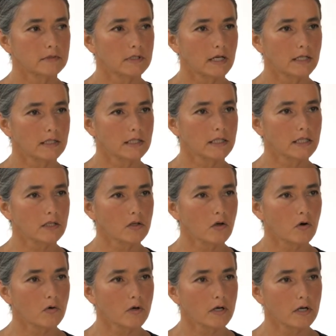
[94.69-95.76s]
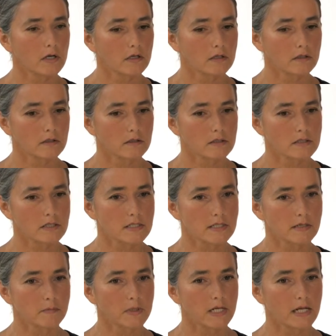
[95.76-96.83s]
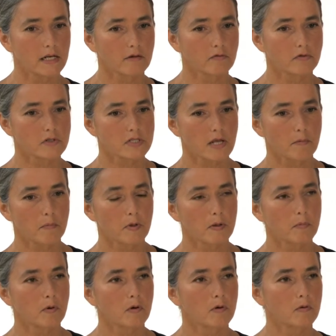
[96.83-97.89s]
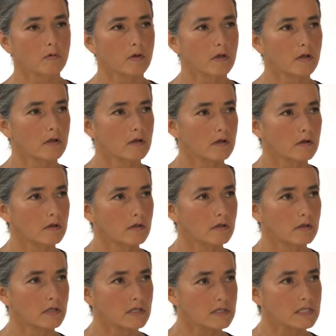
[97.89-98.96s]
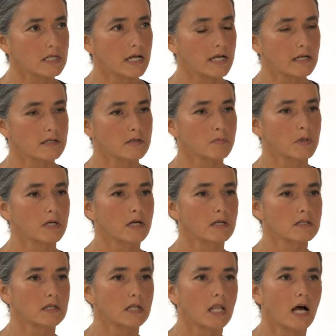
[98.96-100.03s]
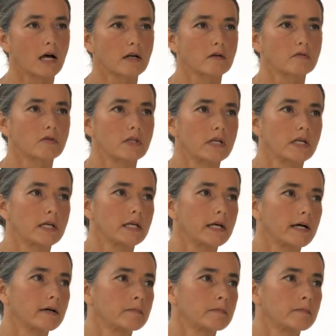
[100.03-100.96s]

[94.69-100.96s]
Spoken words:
I think yoga is intimidating for some people these days because a lot of the